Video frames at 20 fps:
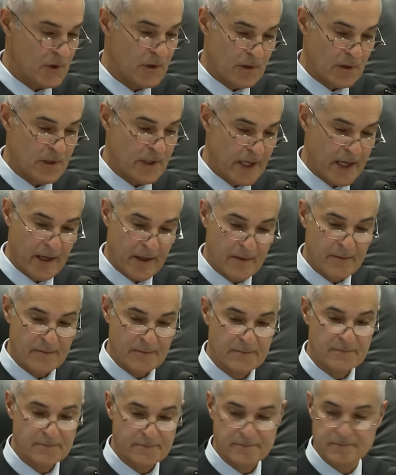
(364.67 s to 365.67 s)
two
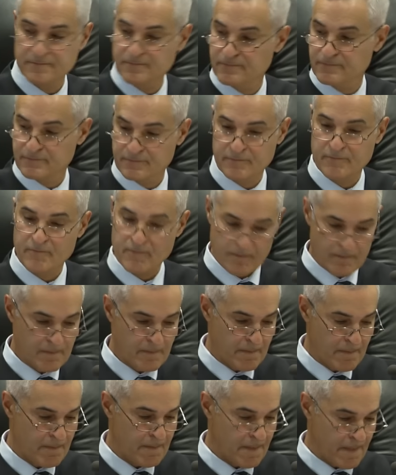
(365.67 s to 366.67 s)
dozen motions that the
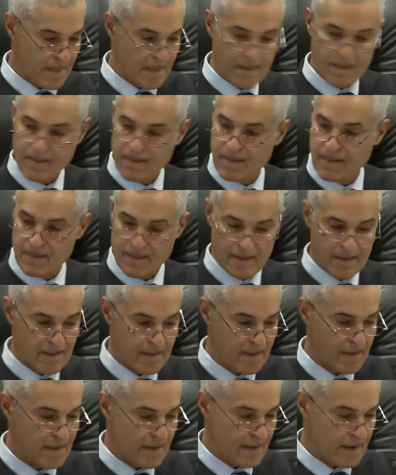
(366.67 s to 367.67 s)
judge is looking through,
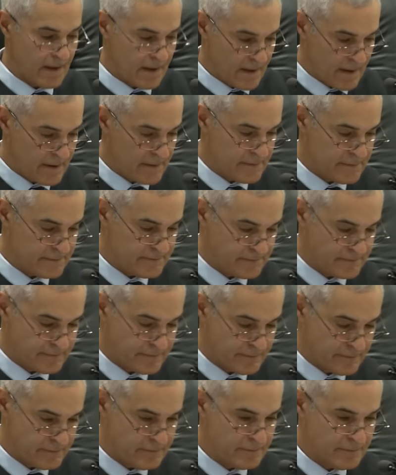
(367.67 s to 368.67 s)
filed by both,
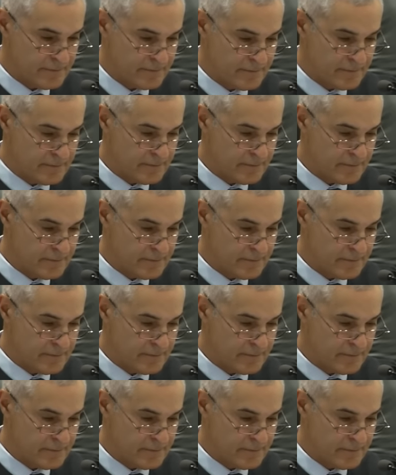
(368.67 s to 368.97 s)
by both by the